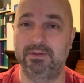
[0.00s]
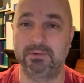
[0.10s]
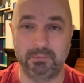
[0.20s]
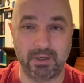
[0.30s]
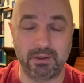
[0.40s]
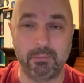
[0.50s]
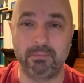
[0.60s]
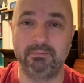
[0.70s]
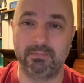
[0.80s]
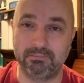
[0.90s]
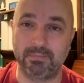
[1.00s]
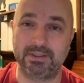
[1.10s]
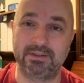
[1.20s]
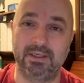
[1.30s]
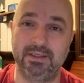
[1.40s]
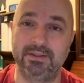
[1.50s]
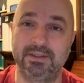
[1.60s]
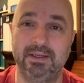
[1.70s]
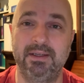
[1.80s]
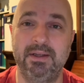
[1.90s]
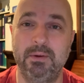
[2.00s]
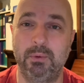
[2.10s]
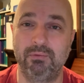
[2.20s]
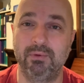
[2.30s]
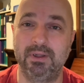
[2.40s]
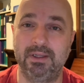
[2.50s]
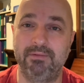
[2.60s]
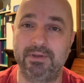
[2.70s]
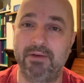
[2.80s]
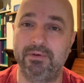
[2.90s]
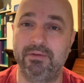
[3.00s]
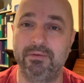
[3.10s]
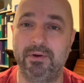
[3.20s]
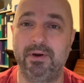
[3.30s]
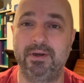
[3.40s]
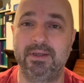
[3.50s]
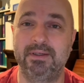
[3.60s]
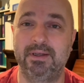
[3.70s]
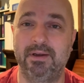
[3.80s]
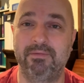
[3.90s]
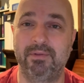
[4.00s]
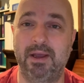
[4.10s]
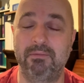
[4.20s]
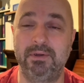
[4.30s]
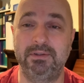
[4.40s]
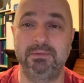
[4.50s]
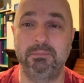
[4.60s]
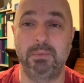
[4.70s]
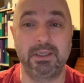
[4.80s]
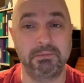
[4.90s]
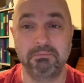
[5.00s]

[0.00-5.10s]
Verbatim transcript: So I know my son is uh, would really love to have another dog uh, for that reason, but